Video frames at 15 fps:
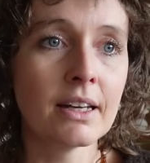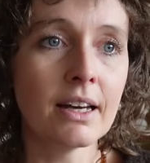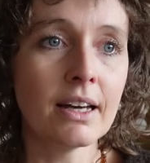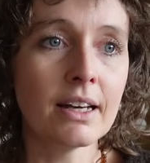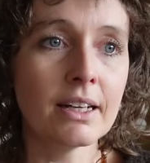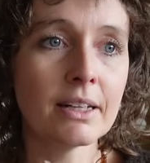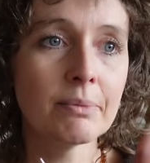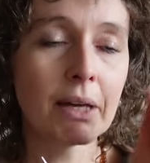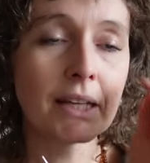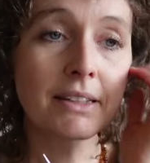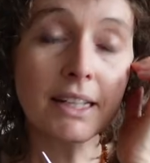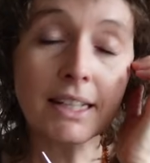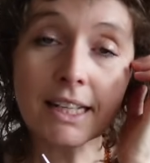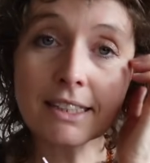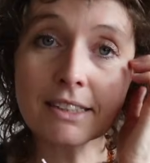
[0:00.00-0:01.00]
And
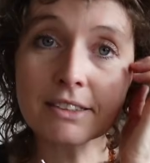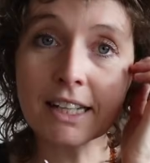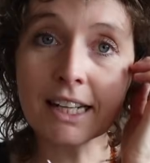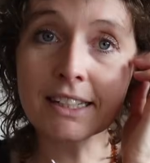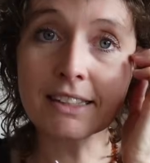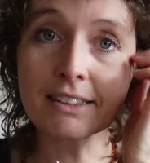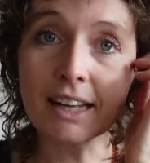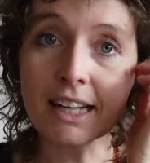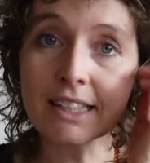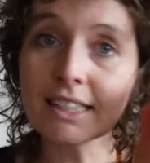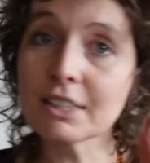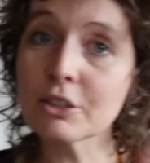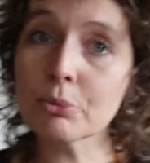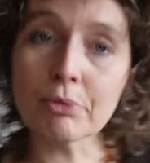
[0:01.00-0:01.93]
then I decided I need to